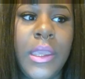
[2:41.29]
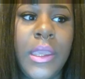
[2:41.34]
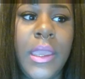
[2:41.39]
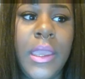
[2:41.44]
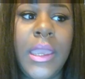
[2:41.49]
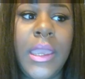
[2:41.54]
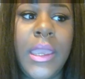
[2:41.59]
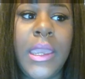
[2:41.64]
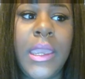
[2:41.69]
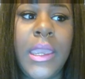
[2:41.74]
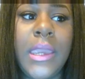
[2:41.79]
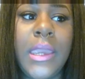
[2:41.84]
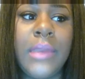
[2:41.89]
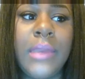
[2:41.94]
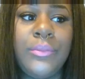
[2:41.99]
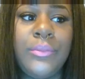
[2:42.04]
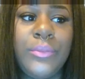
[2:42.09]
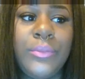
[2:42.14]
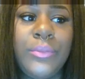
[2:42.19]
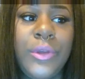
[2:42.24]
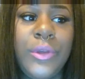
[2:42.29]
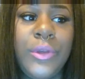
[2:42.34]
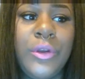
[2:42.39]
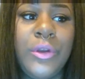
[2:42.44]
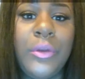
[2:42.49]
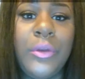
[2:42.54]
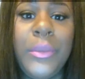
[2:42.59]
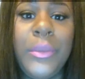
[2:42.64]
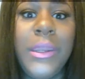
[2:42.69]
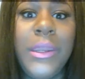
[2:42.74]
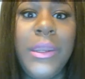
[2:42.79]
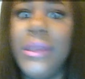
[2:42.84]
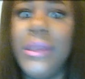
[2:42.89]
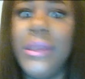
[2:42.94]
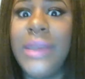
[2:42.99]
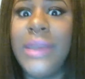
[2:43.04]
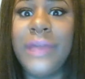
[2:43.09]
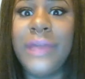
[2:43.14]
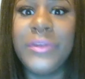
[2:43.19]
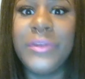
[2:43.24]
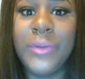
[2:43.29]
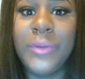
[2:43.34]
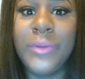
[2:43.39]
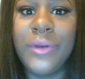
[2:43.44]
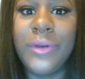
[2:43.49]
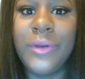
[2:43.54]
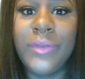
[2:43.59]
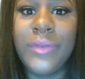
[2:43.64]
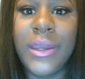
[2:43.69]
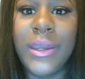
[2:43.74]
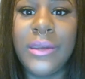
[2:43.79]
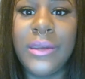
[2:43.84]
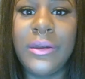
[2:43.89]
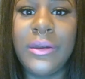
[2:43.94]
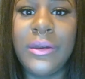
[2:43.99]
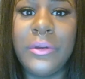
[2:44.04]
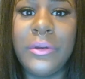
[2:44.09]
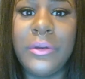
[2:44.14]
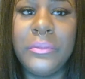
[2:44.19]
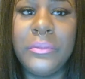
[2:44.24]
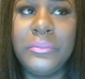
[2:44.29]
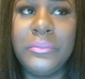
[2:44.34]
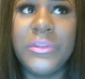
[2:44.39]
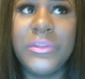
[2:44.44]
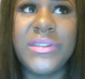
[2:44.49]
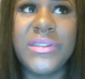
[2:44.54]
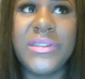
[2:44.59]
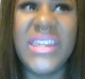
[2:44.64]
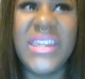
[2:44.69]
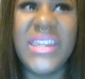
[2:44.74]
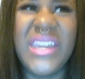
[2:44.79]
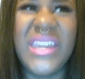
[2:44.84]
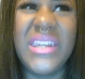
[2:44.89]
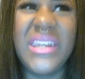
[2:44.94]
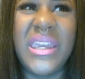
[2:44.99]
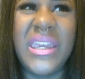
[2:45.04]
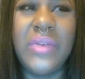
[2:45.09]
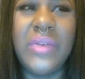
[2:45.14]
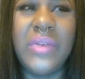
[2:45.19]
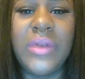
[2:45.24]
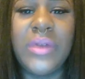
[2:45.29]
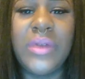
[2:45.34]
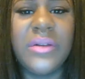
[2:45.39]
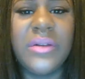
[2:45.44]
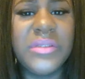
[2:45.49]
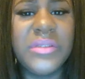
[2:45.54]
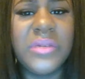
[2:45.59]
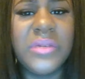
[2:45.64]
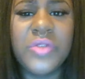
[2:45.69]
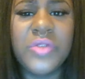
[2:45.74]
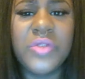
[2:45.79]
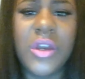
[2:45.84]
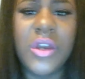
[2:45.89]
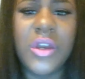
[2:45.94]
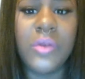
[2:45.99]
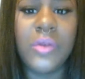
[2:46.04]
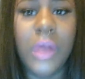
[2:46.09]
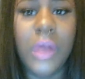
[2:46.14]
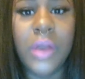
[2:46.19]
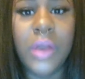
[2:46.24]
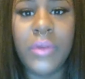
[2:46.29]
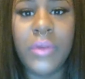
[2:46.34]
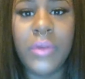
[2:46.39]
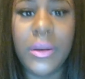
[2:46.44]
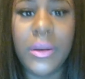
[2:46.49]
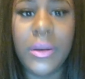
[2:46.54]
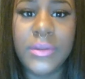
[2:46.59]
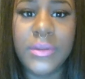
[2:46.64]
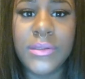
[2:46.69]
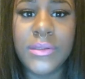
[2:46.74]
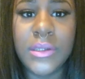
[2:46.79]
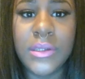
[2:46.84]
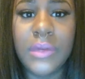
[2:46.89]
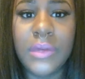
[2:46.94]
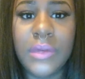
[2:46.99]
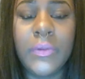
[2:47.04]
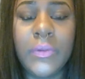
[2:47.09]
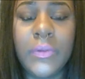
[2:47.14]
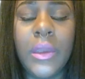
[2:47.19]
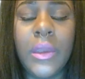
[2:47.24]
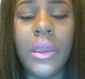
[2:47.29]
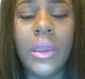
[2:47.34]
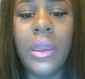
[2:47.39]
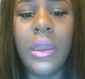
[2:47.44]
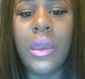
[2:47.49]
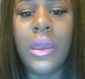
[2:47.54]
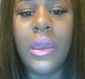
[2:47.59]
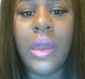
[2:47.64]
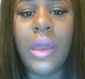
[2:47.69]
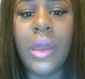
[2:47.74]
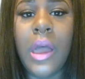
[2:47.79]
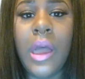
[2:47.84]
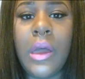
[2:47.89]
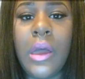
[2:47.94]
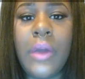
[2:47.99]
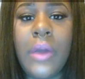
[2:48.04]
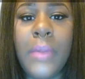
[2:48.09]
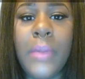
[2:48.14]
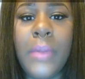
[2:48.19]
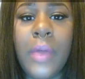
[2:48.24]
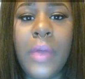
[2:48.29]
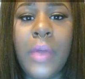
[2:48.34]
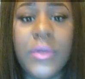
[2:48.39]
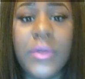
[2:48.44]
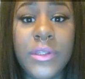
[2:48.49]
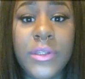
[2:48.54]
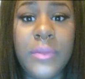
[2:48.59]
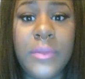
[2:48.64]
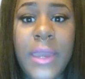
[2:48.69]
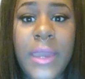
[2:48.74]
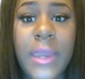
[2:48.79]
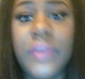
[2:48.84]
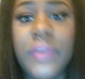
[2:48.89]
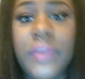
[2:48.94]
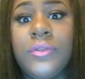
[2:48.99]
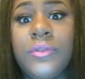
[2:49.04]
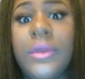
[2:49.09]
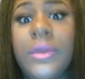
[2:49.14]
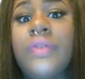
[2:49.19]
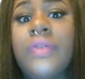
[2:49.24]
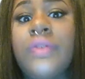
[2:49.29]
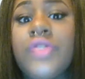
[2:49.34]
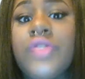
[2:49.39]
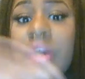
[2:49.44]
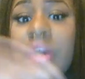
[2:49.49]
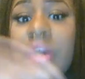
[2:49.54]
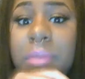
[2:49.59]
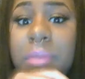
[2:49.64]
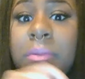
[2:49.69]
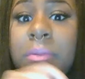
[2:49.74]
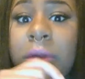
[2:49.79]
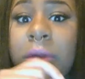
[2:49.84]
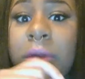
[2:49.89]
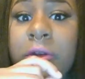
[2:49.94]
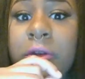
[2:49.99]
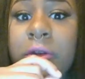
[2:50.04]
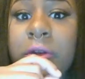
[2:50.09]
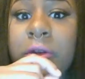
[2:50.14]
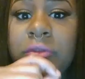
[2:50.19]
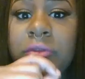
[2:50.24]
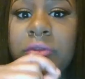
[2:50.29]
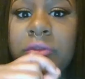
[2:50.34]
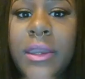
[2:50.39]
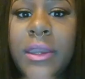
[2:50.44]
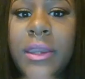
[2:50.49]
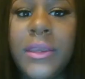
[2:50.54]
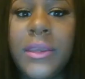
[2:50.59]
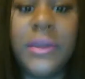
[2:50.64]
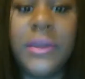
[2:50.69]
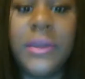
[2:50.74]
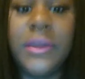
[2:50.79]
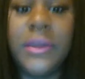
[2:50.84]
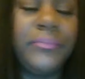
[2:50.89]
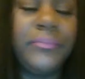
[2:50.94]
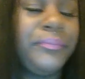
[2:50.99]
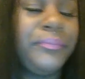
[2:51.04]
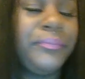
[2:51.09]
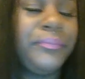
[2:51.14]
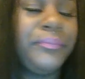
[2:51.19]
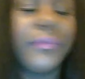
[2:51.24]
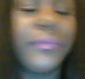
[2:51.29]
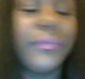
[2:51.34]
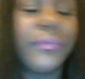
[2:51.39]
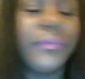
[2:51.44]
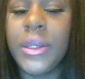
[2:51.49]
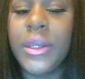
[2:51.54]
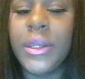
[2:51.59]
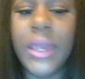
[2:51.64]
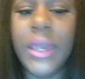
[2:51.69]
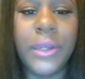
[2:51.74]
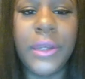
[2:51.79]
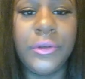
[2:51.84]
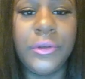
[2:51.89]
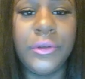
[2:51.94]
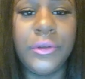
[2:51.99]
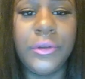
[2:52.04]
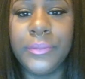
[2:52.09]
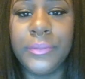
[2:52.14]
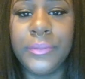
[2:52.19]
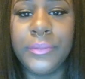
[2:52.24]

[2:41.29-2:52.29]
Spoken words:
and immediately after birth, like the second day when I was up trying to walk around and stuff, I went to the bathroom and I was trying to put my nose ring back in. Could not do it.